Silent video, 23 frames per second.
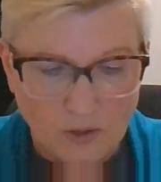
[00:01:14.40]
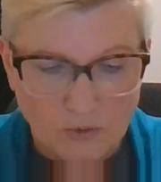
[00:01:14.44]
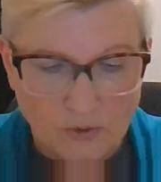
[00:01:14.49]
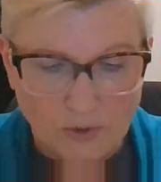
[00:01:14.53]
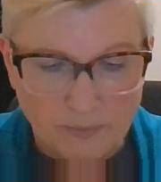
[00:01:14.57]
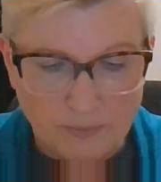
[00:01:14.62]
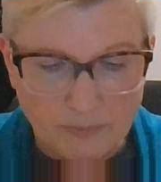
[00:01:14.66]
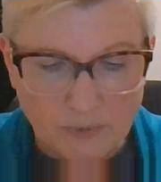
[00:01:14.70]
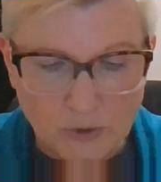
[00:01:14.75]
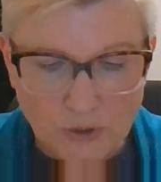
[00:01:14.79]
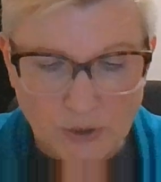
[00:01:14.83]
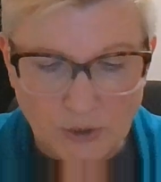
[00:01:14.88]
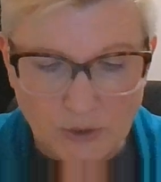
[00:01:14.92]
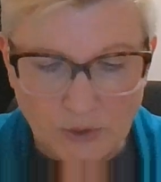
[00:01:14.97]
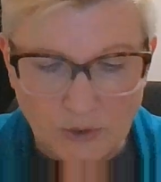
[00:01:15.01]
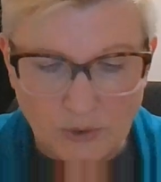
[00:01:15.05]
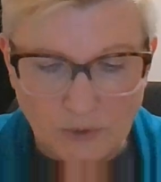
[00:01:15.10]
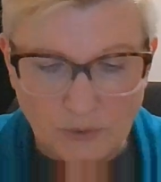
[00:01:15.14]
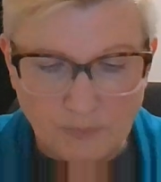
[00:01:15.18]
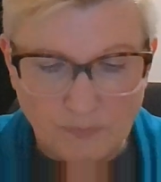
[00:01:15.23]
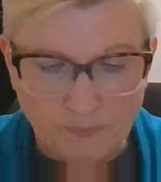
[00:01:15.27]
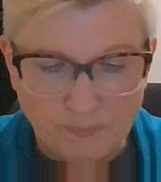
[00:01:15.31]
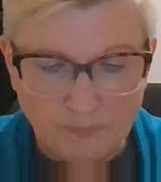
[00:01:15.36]
Number
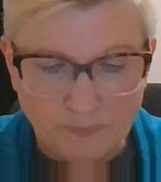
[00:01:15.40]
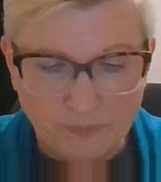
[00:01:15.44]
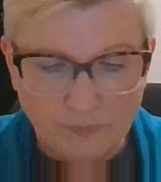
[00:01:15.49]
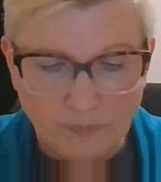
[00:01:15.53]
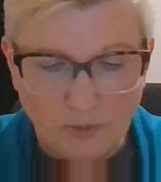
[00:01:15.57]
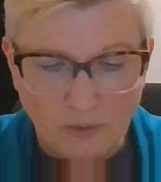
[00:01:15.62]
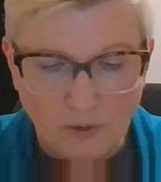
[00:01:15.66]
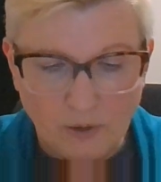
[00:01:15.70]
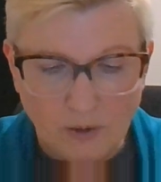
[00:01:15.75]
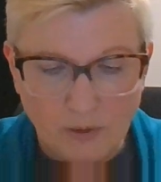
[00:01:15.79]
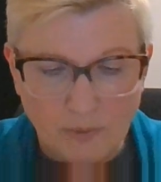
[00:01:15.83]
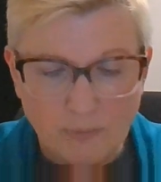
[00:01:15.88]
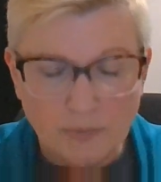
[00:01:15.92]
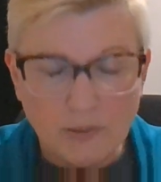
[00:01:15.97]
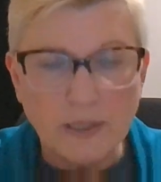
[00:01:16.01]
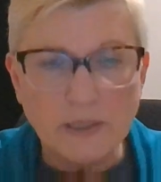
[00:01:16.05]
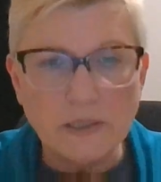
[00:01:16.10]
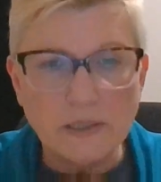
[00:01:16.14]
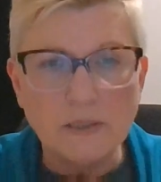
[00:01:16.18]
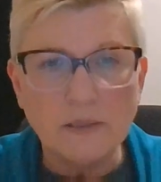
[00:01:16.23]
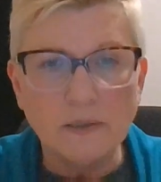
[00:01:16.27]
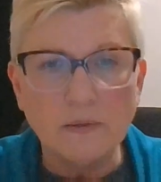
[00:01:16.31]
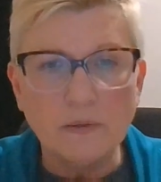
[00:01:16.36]
two,
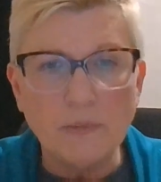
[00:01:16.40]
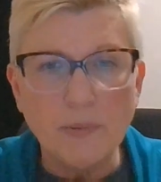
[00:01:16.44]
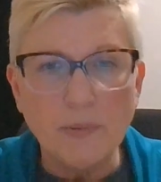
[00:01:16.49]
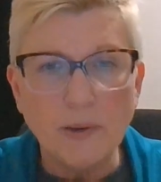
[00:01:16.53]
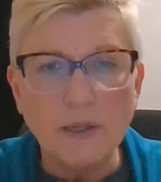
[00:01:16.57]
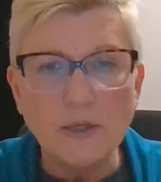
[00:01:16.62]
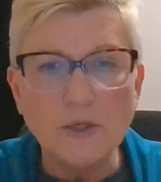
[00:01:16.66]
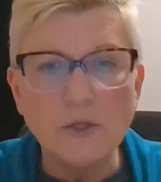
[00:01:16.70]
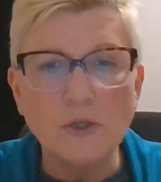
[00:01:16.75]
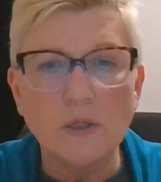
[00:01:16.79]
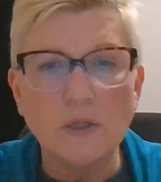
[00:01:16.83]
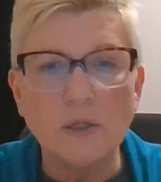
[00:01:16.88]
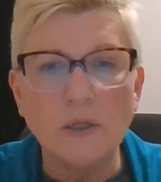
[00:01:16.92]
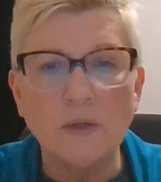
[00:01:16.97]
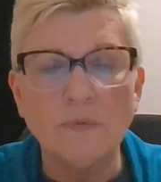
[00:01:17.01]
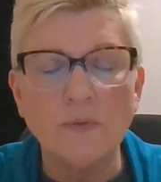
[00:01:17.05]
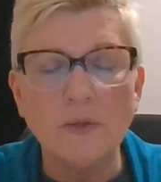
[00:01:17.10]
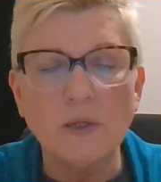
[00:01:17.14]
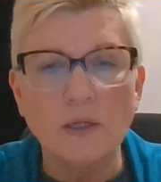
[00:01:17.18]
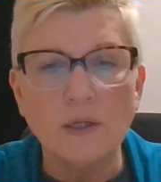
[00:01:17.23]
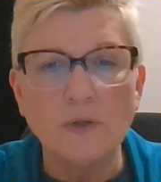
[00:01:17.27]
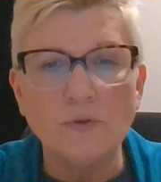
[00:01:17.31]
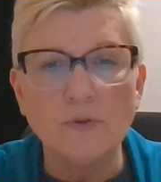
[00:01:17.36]
placing the patient in
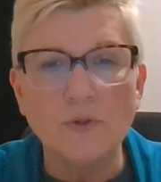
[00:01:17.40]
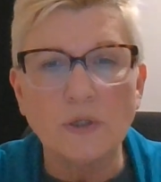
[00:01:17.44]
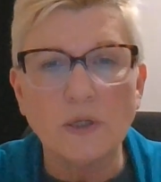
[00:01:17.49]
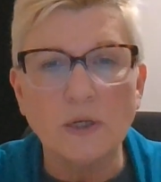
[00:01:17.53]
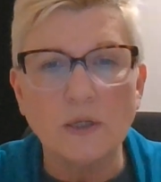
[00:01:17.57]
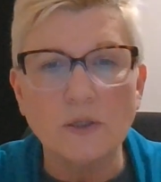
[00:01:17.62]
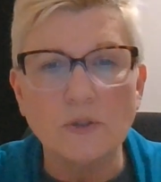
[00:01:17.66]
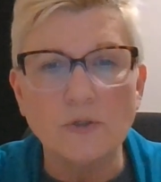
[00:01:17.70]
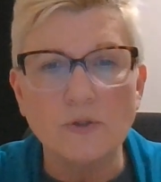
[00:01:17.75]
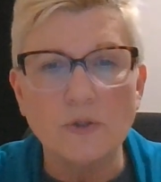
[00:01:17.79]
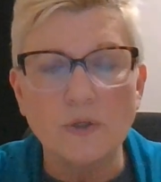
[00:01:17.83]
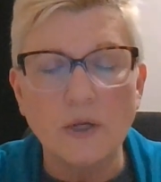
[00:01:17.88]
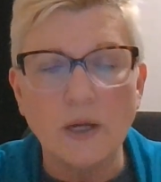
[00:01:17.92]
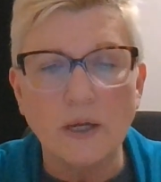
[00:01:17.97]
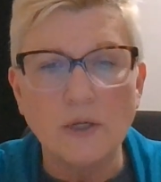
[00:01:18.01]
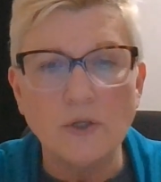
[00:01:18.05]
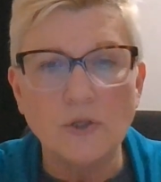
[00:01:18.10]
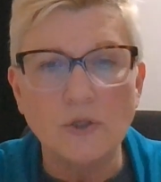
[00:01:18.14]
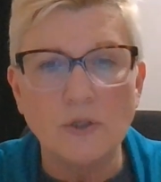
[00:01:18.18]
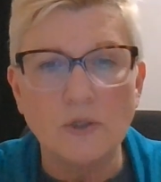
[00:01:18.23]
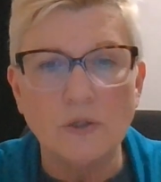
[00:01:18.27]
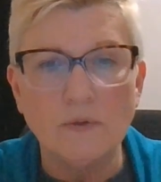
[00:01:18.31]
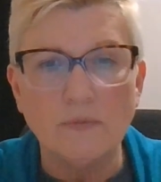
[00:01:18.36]
the Kendrick
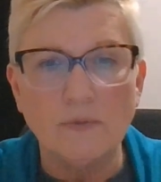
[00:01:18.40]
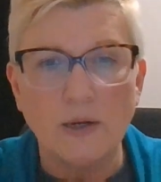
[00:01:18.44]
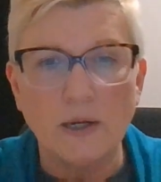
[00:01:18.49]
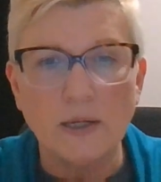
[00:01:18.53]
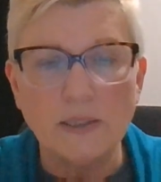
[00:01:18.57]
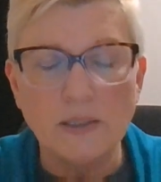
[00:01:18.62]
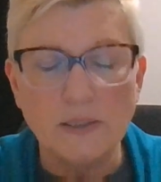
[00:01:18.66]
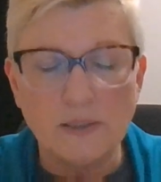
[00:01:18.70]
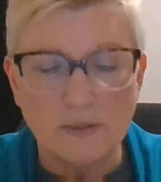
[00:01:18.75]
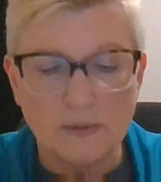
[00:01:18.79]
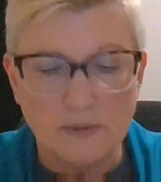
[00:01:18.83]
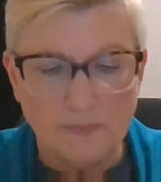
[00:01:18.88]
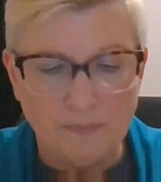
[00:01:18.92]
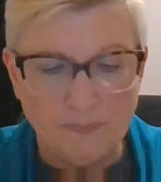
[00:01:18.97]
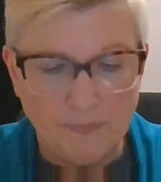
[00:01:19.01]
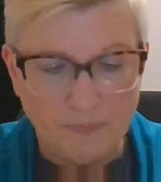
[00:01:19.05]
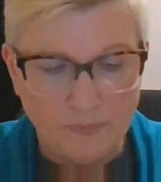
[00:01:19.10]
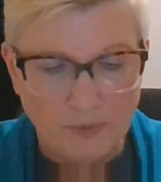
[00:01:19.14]
Extrication Device.